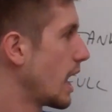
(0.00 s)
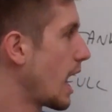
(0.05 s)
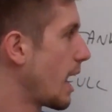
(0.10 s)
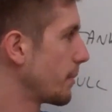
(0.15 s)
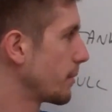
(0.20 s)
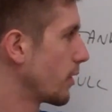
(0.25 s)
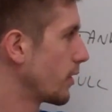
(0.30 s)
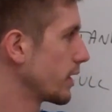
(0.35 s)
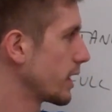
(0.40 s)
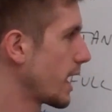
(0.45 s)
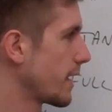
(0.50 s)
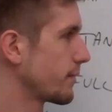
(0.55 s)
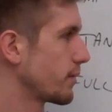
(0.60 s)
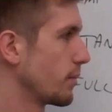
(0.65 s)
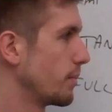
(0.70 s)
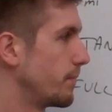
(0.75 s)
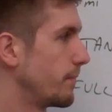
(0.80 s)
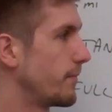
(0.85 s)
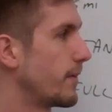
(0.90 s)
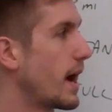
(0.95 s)
I'm going to have
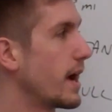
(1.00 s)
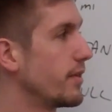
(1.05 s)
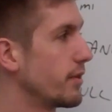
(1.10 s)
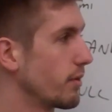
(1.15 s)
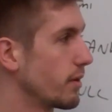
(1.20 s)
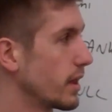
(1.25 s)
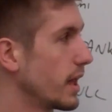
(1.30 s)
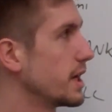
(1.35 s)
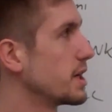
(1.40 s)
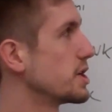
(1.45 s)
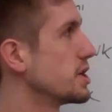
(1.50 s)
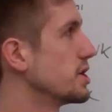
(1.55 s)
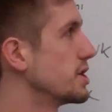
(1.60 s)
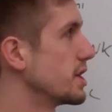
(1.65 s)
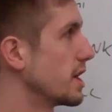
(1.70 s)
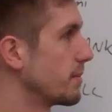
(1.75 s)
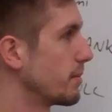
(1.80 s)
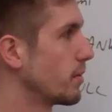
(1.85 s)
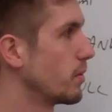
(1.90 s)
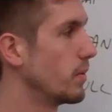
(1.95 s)
to find the relationship,